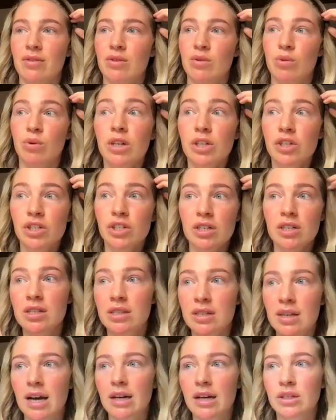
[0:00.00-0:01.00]

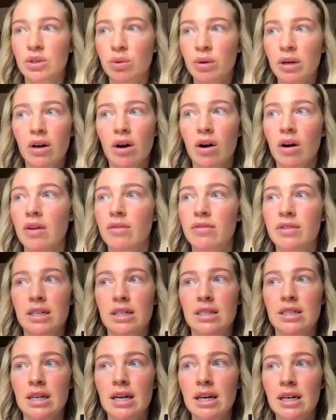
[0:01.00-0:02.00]
Christians are doing all of
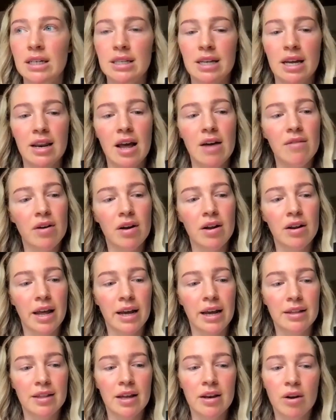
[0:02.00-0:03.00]
these things, they never
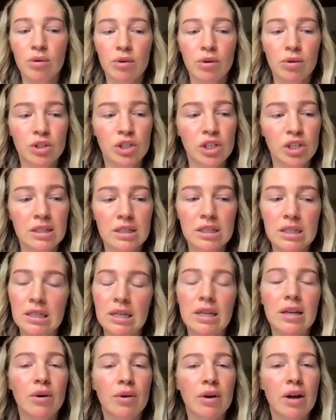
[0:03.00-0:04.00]
like they don't know Jesus,
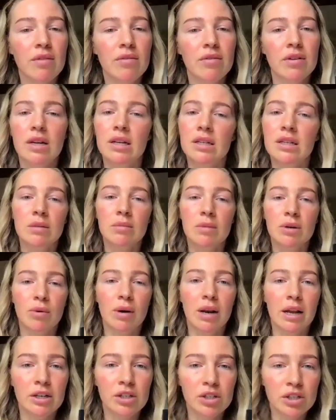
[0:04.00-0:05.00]
they don't have an intimate
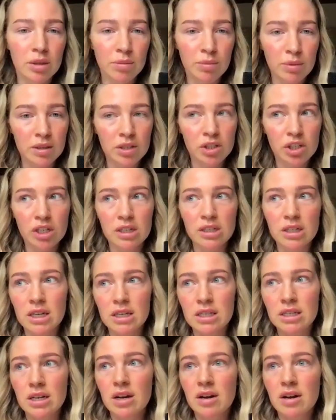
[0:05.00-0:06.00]
relationship with
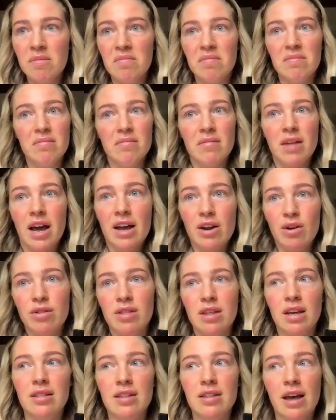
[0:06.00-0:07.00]
Jesus, I don't
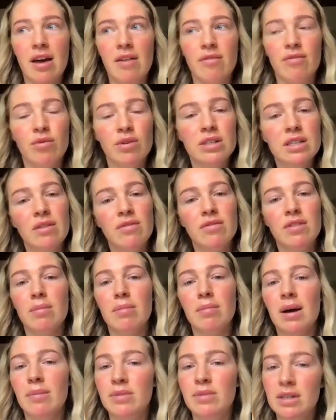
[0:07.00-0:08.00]
think they have received the
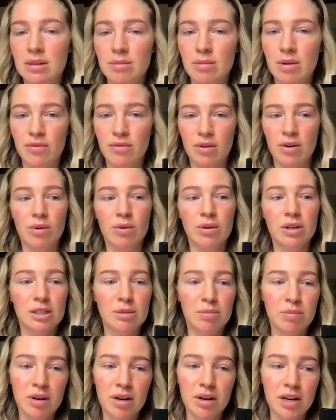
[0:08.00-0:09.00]
baptism of the Holy
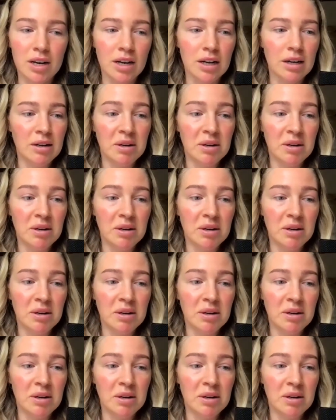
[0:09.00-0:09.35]
Spirit.